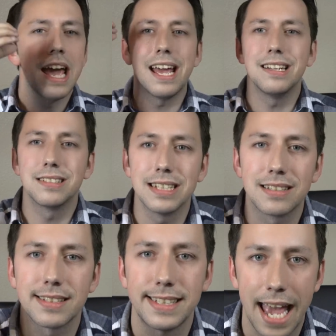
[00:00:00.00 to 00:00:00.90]
It is
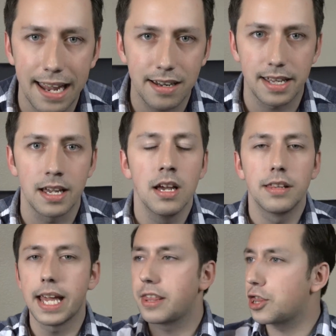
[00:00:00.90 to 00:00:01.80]
insanity.
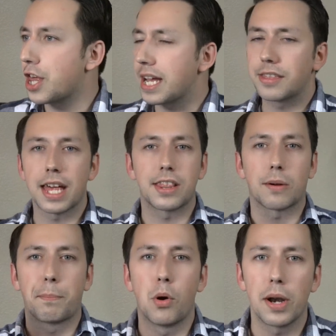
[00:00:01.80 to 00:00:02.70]
They think that
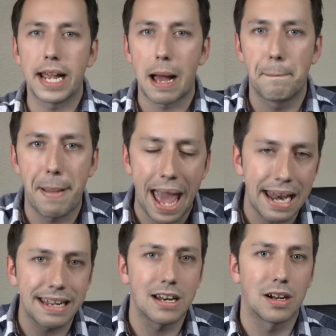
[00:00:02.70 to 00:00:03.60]
they're putting a
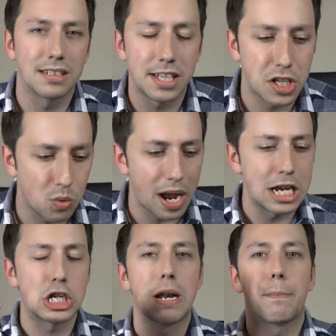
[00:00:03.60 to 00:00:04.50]
Band-Aid on a
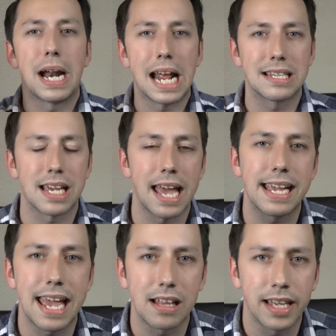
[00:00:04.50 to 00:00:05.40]
situation, but it's a
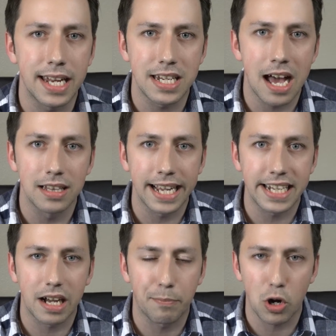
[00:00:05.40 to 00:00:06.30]
Hegelian
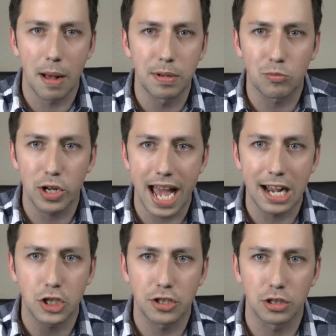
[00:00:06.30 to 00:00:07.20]
dialectic of problem,
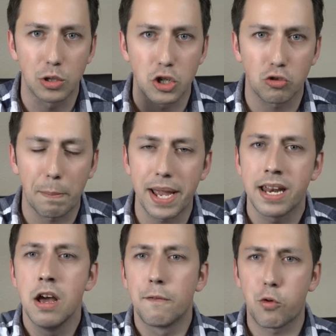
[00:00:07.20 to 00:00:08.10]
reaction, solution,
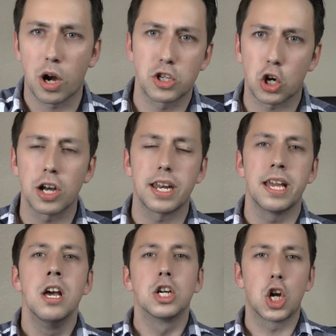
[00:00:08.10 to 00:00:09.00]
repeat for eternity.